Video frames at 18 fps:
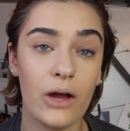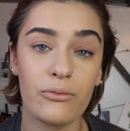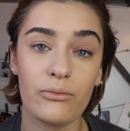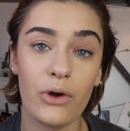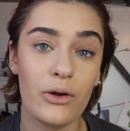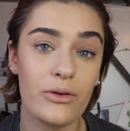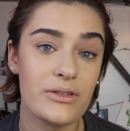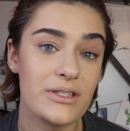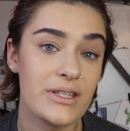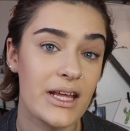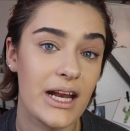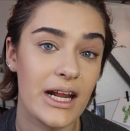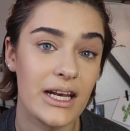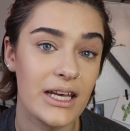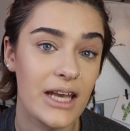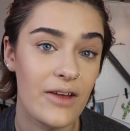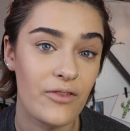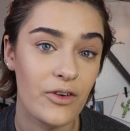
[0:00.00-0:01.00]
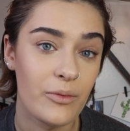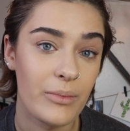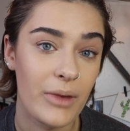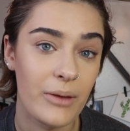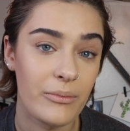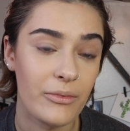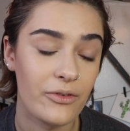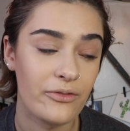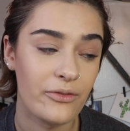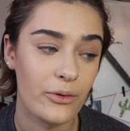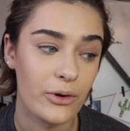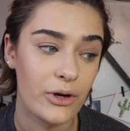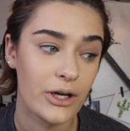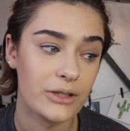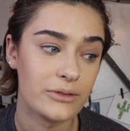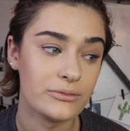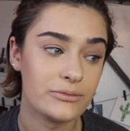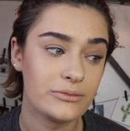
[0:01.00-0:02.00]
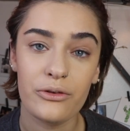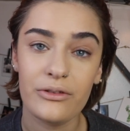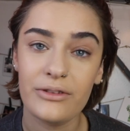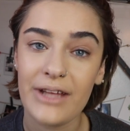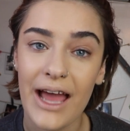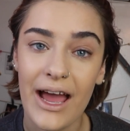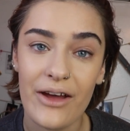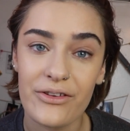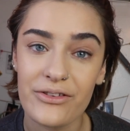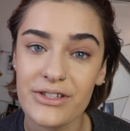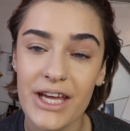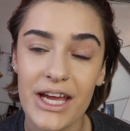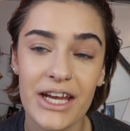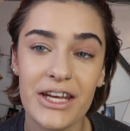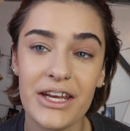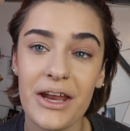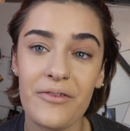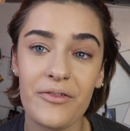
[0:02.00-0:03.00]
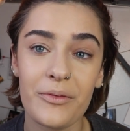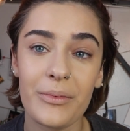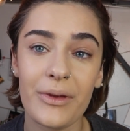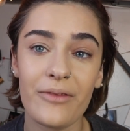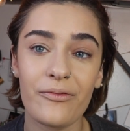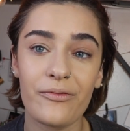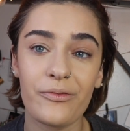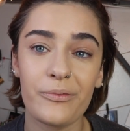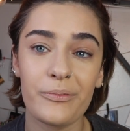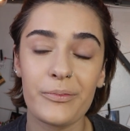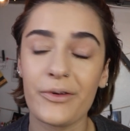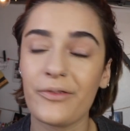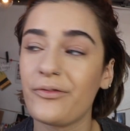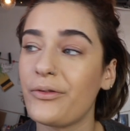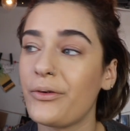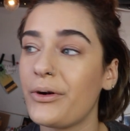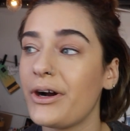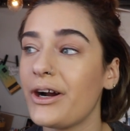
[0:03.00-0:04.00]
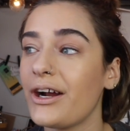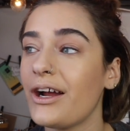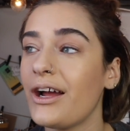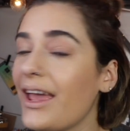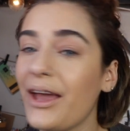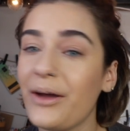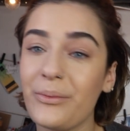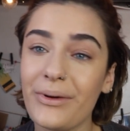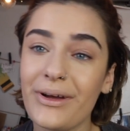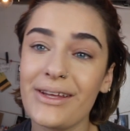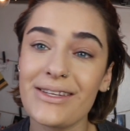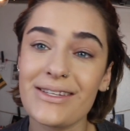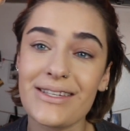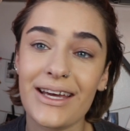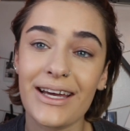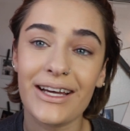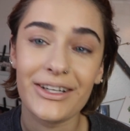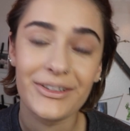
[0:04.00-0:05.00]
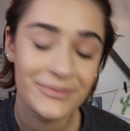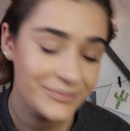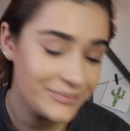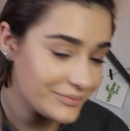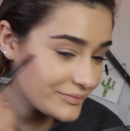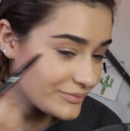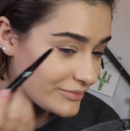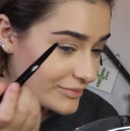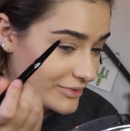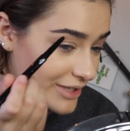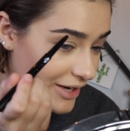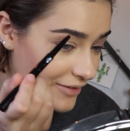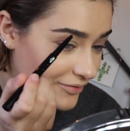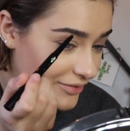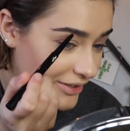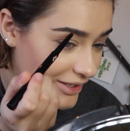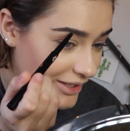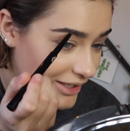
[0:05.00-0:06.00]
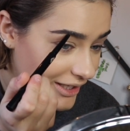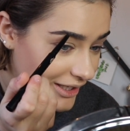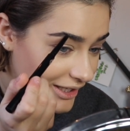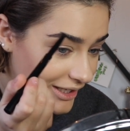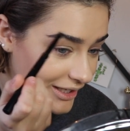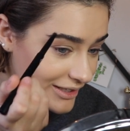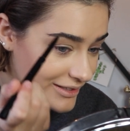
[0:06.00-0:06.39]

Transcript: on roads that I'd never been before, through towns I'd never been before. It was definitely